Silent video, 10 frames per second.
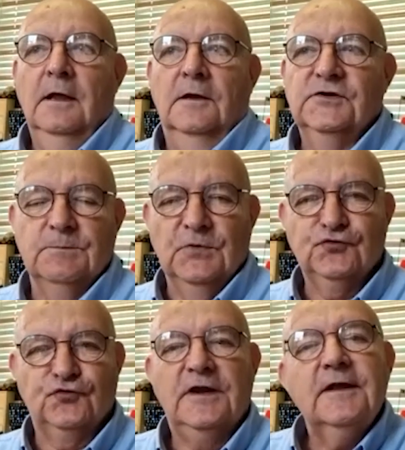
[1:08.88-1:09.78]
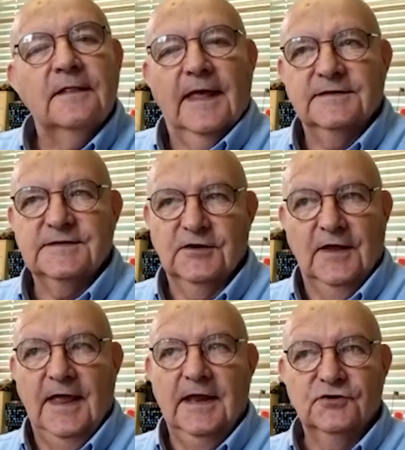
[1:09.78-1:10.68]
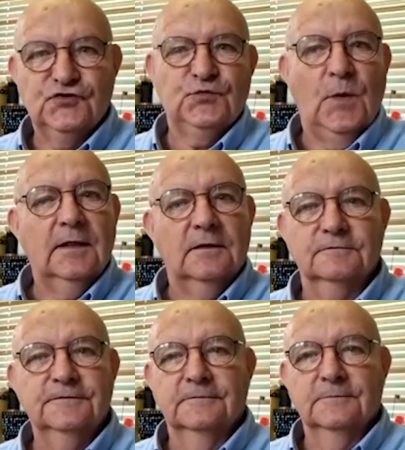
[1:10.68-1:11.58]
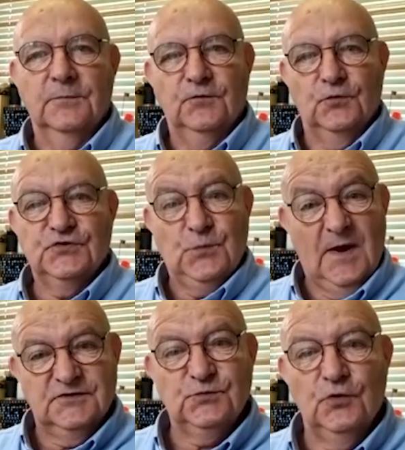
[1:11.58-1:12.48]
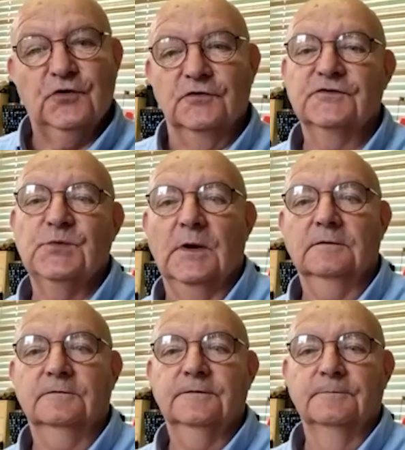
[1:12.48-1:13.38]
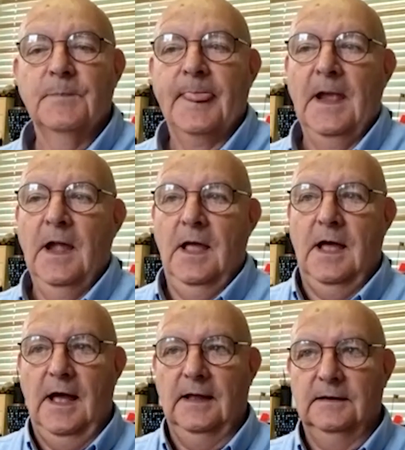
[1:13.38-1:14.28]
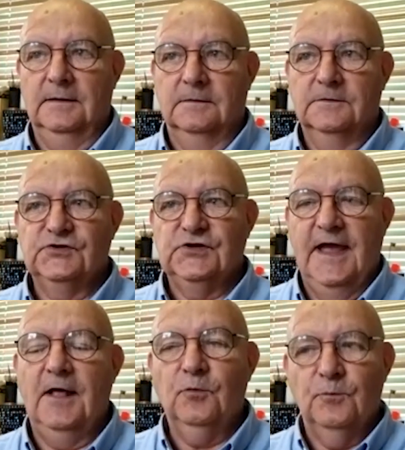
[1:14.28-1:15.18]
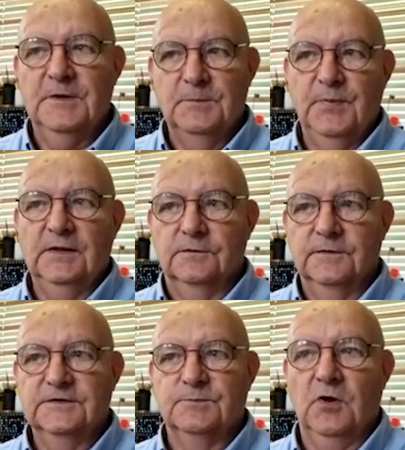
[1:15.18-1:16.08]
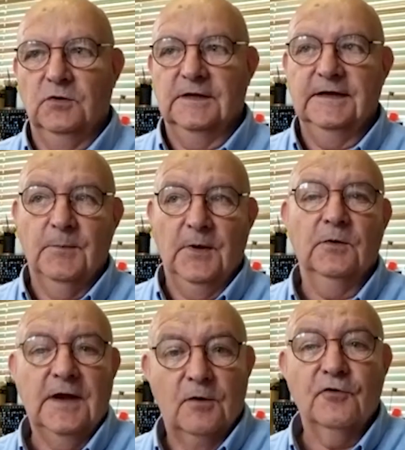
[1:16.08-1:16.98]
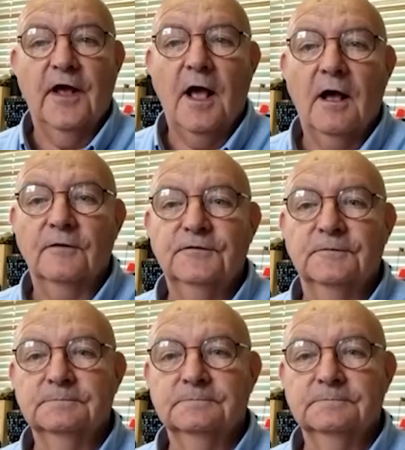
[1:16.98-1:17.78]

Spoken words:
She matriculated at age 12 before she went to work at 12, and she helped me build this model in about an hour and a half